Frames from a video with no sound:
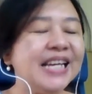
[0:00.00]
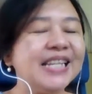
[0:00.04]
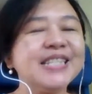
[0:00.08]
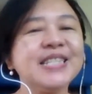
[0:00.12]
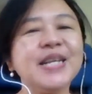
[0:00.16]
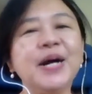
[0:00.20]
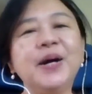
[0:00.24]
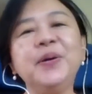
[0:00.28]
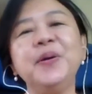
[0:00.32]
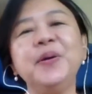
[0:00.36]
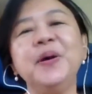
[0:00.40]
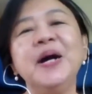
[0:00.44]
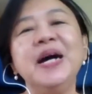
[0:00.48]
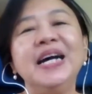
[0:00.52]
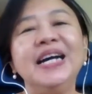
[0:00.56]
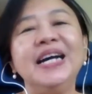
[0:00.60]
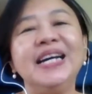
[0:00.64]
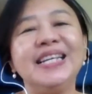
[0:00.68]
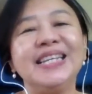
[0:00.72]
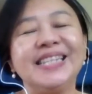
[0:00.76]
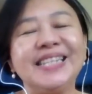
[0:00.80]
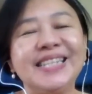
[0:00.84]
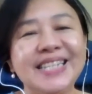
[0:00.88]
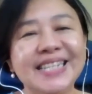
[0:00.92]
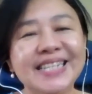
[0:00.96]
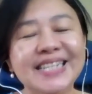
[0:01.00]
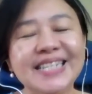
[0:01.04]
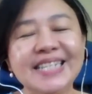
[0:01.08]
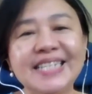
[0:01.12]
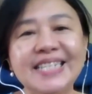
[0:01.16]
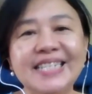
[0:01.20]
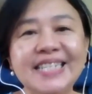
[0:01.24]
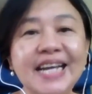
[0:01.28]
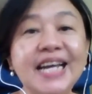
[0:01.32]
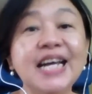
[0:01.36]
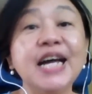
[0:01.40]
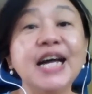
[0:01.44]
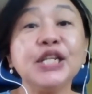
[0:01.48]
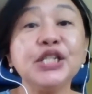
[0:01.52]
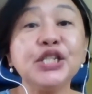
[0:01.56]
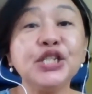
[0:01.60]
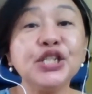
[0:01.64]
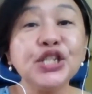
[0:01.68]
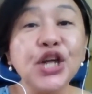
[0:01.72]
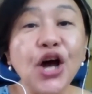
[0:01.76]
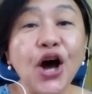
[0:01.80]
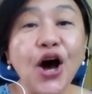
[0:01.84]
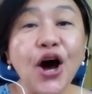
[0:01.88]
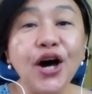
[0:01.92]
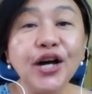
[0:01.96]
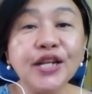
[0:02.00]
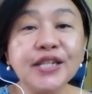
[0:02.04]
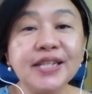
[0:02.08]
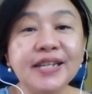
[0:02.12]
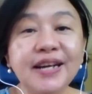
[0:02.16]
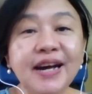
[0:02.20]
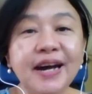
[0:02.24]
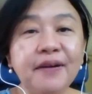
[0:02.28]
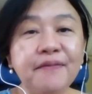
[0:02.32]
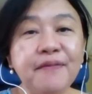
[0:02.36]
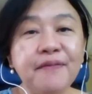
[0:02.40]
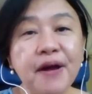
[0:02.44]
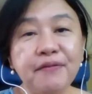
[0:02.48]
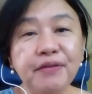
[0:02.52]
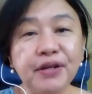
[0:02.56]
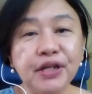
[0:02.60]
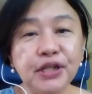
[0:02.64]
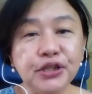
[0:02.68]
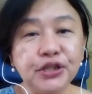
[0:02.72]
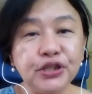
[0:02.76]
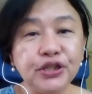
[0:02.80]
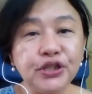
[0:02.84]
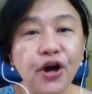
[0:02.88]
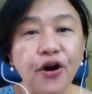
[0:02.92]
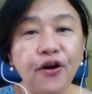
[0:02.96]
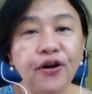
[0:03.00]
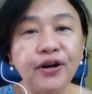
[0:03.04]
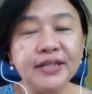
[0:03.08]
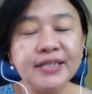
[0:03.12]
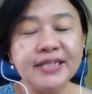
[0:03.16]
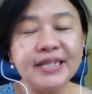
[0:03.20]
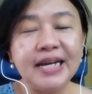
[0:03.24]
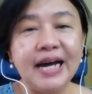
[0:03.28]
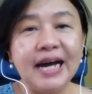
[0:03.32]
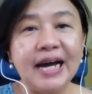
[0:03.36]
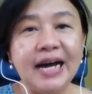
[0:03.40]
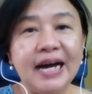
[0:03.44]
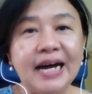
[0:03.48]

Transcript: So this is a very short